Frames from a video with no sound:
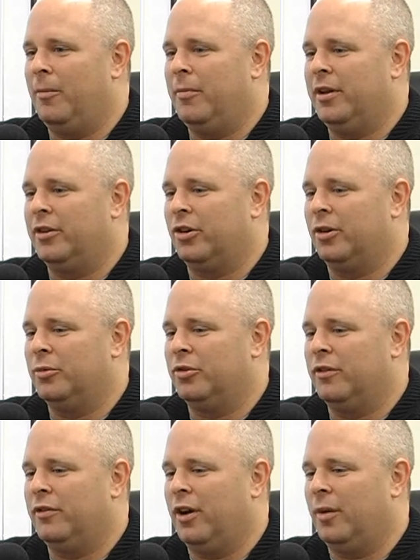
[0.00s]
in terms
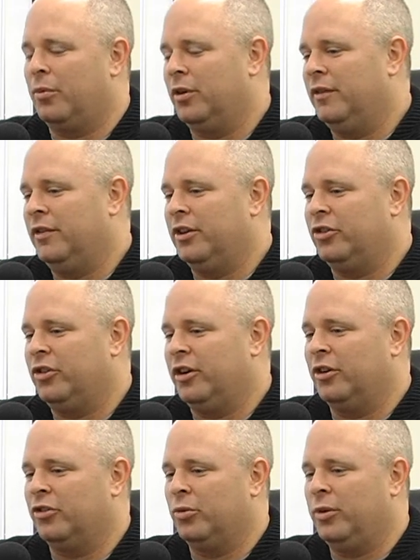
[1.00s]
of previous
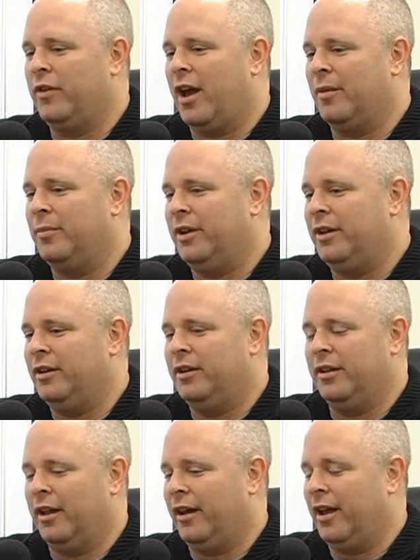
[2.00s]
years. So we've got to
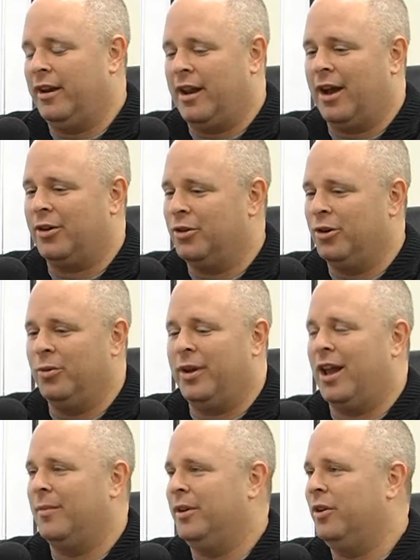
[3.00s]
be, again, not good. We've
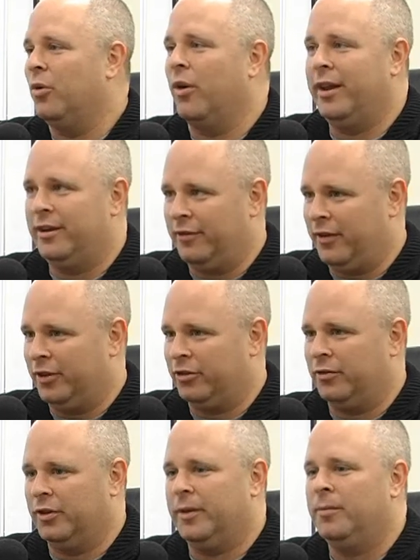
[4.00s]
got to be great
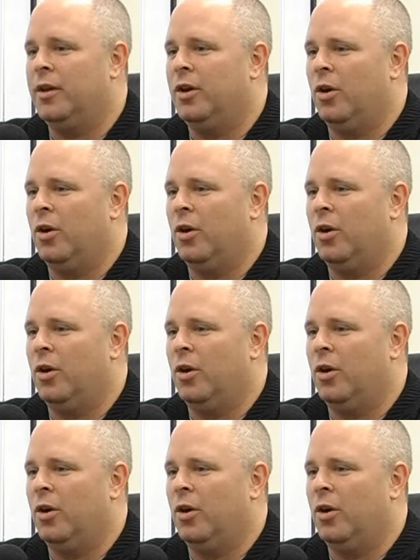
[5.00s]
defensively.